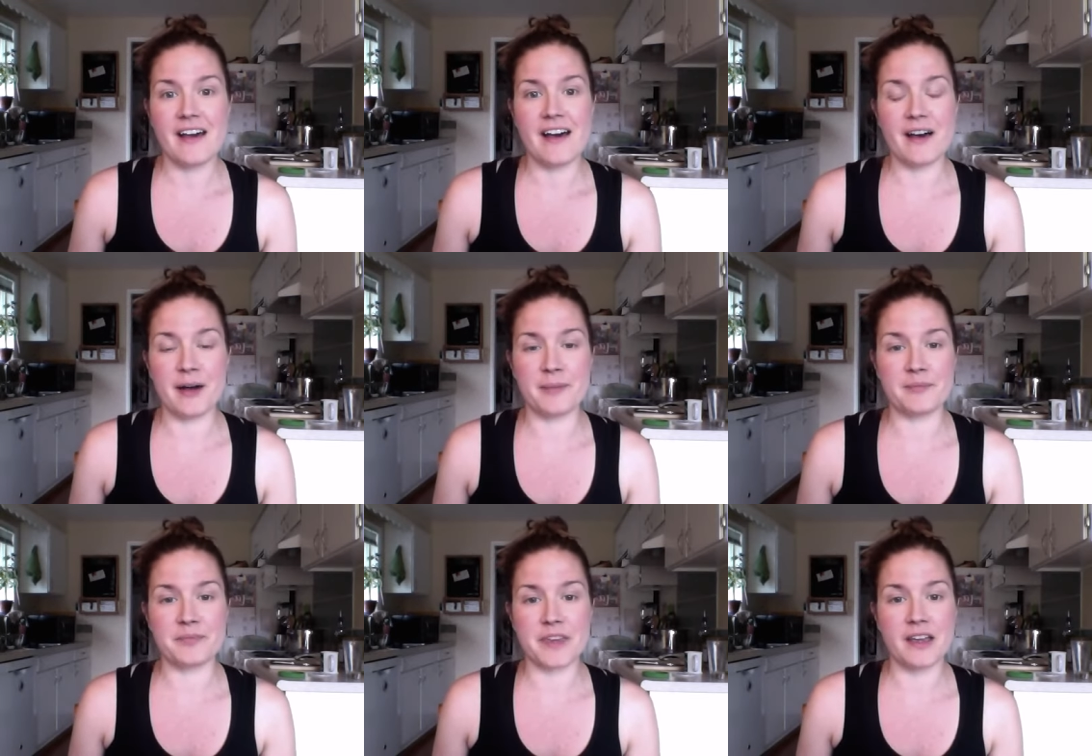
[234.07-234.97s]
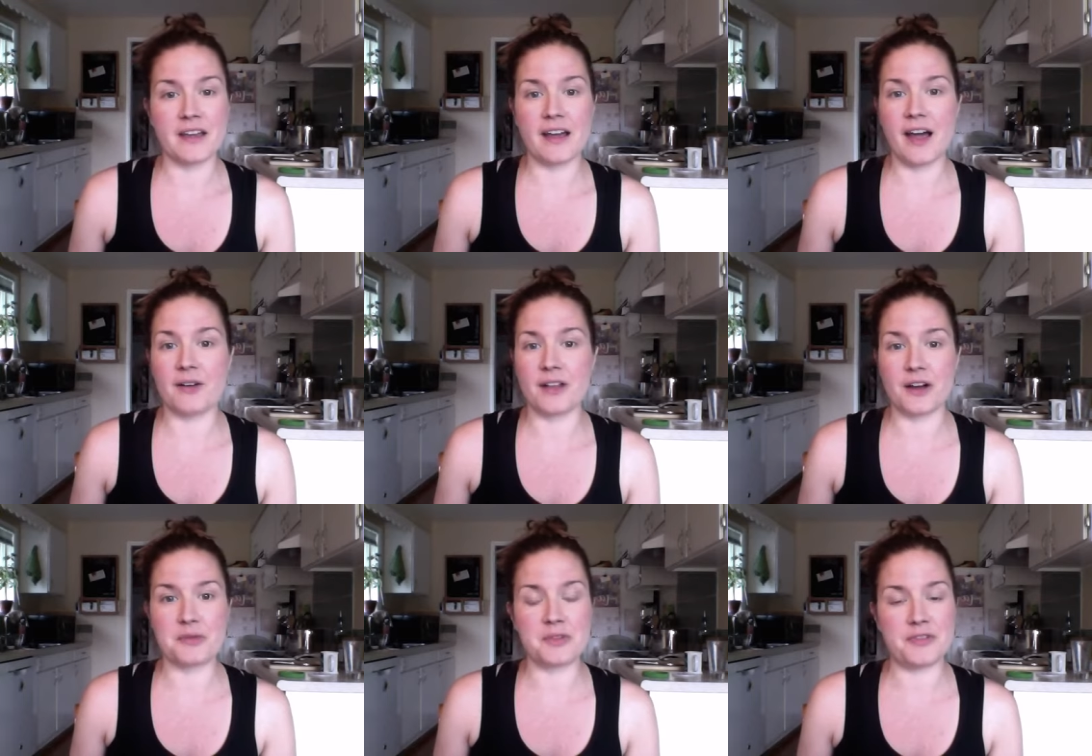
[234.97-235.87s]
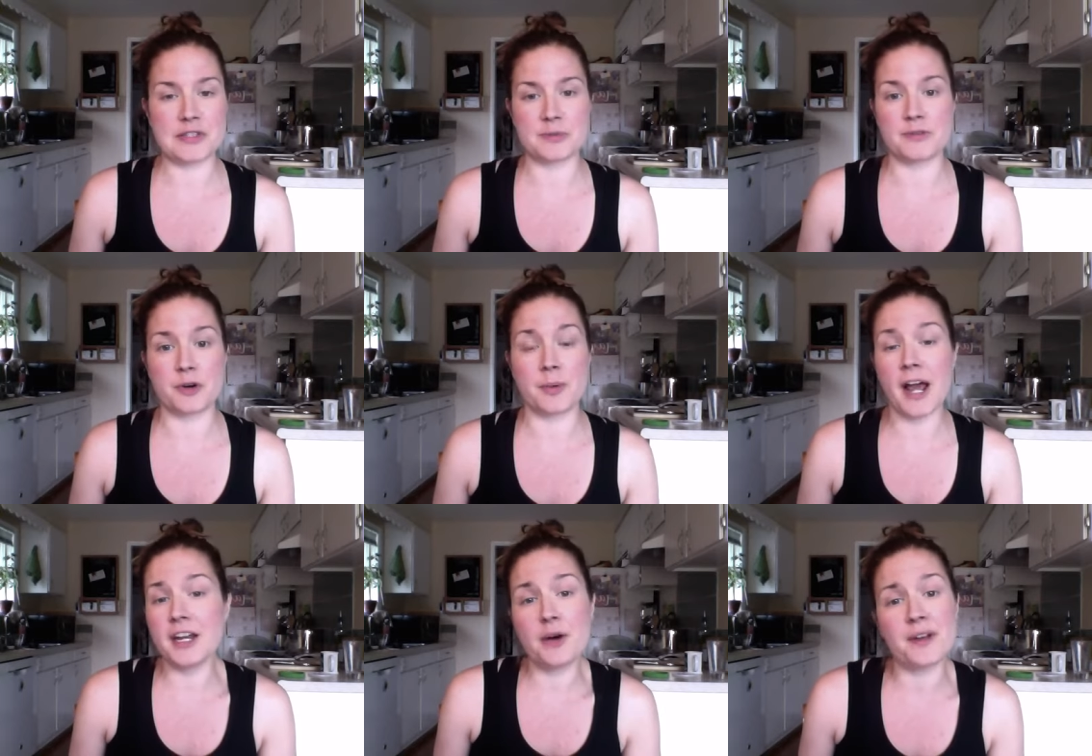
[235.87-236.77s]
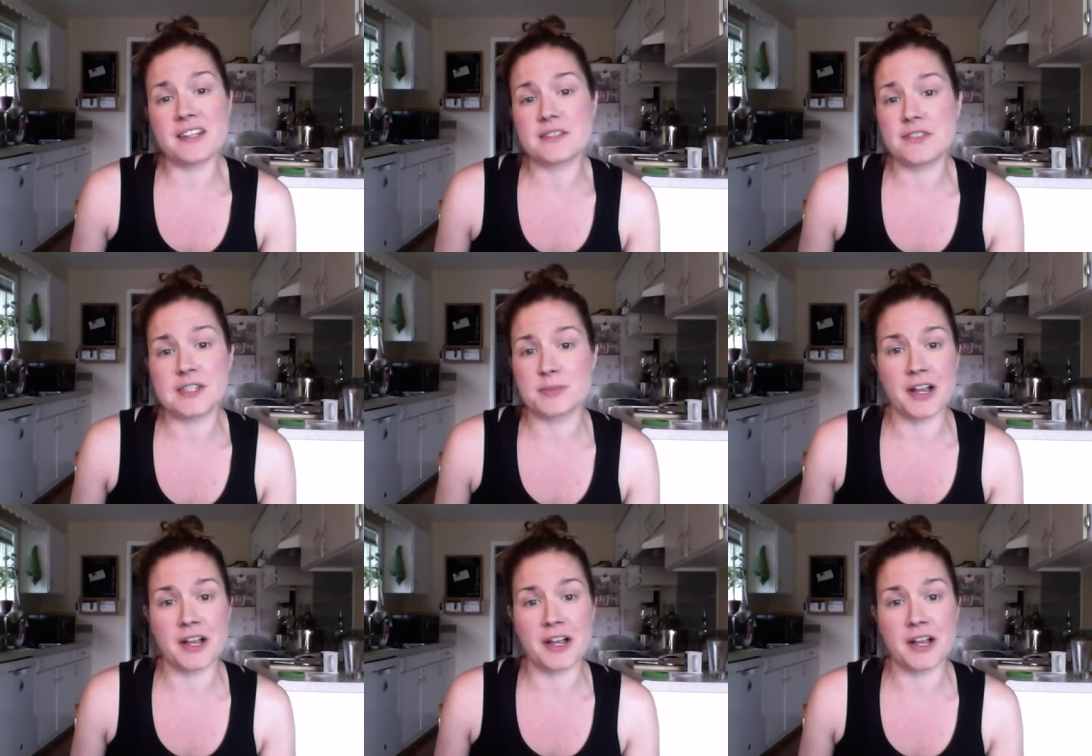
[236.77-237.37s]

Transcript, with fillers: um how long it would be feasible for, but I know it is feasible.